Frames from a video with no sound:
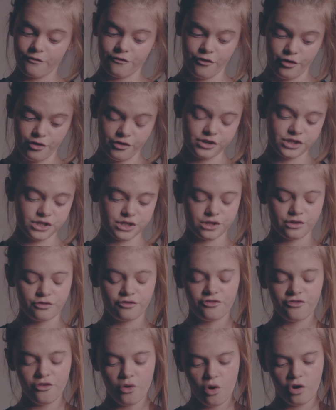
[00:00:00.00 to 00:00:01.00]
First
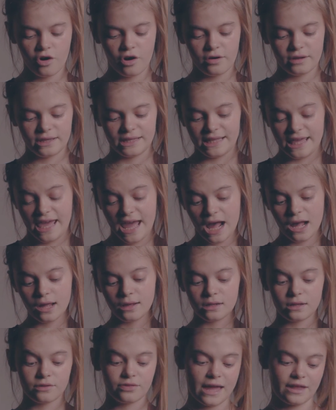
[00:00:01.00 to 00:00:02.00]
for yeah,
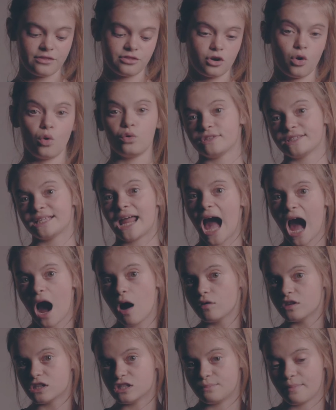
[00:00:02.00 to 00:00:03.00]
that the golden
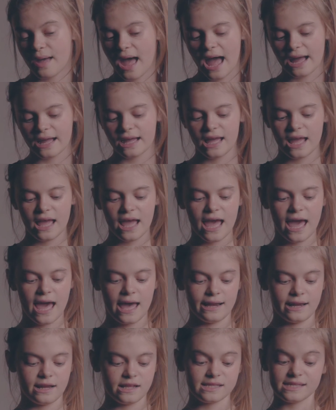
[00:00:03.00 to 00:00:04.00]
owl is back.
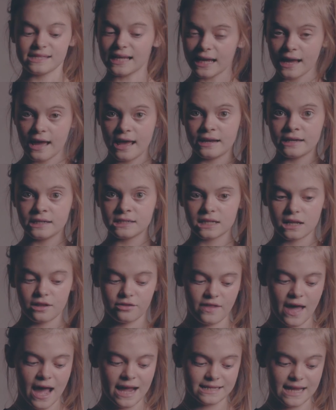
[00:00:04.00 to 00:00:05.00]
And second,
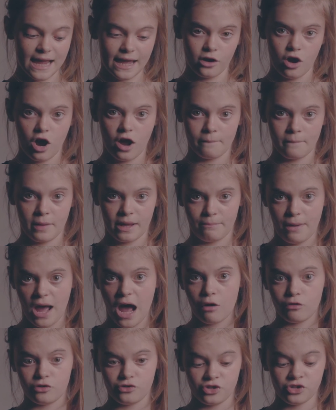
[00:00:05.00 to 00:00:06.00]
that I got my
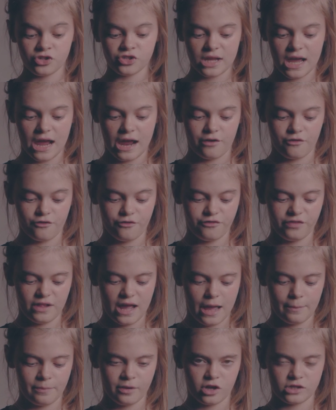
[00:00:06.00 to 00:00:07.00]
powers and
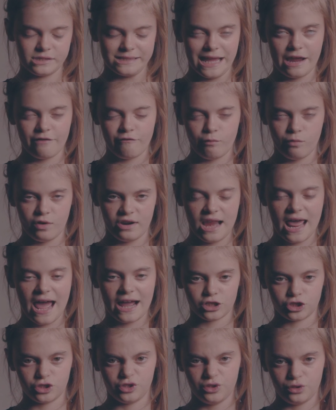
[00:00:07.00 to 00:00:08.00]
fly because everyone
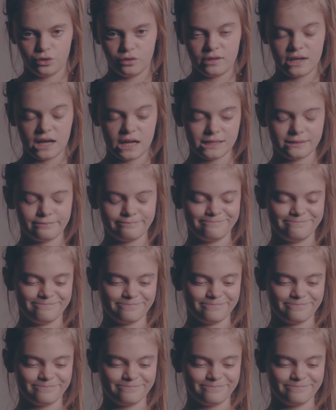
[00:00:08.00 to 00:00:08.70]
actually knew that.